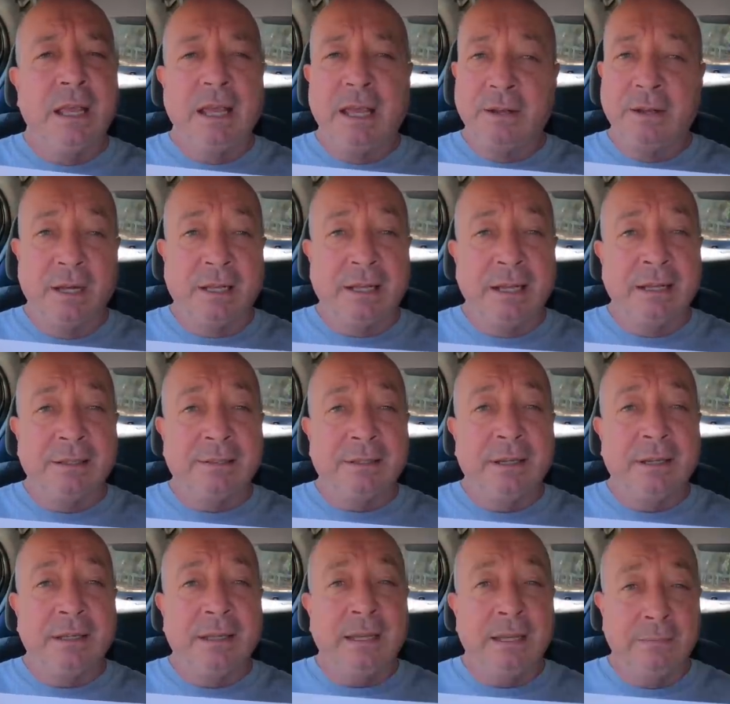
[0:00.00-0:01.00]
And I can't
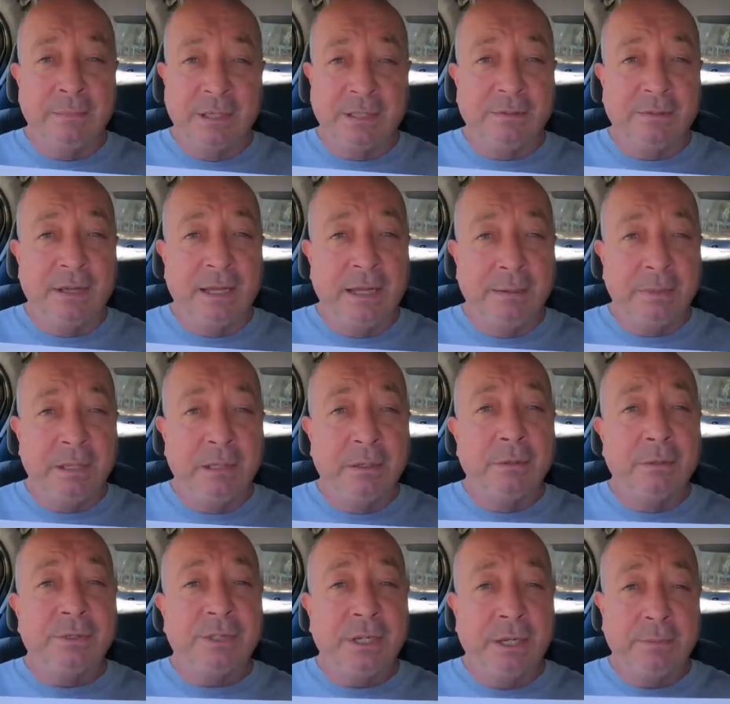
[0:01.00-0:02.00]
tell you how much of a happy
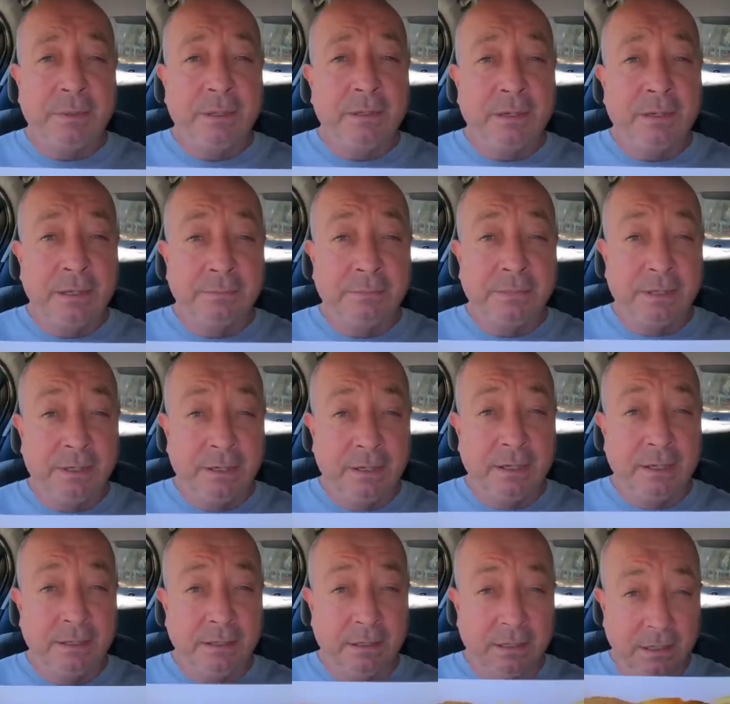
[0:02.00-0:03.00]
little chappy I am
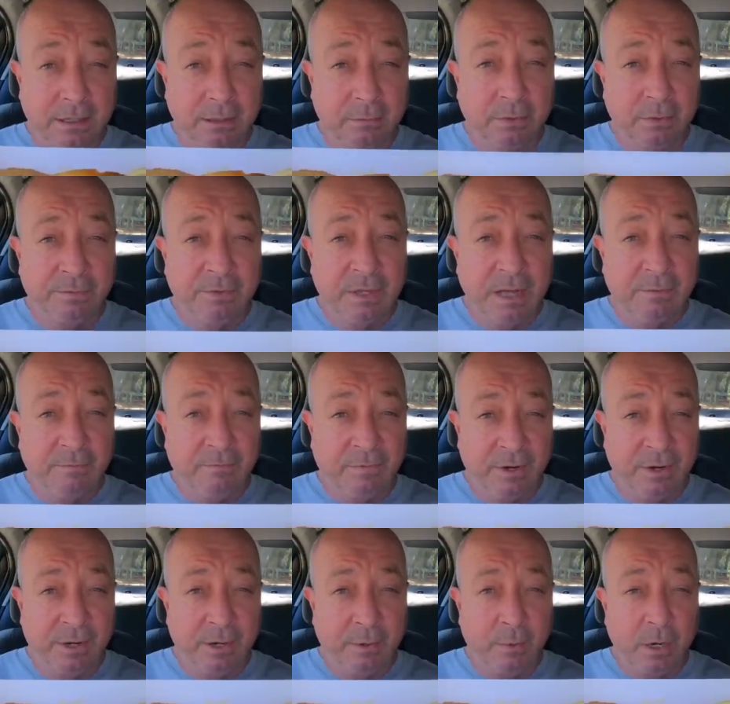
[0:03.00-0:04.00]
today. We've done
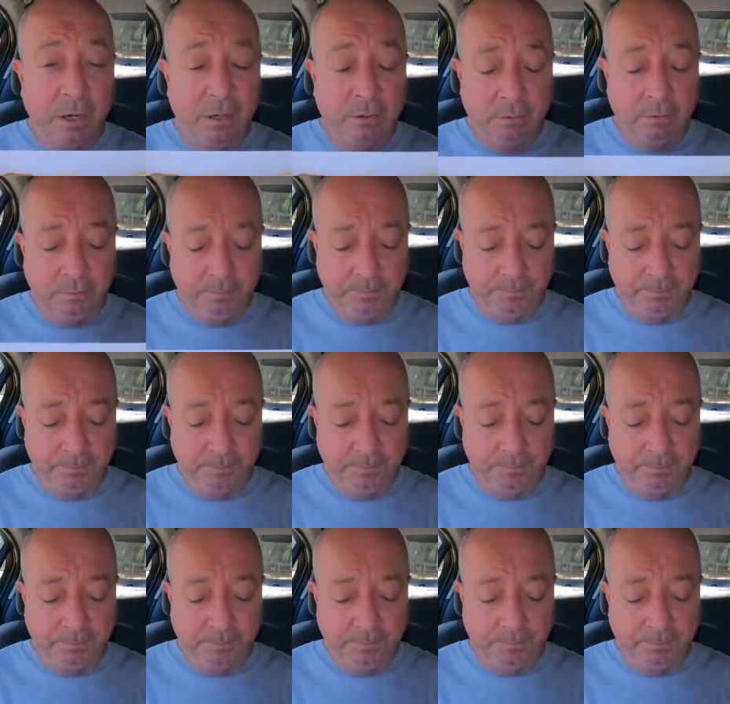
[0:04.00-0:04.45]
very well.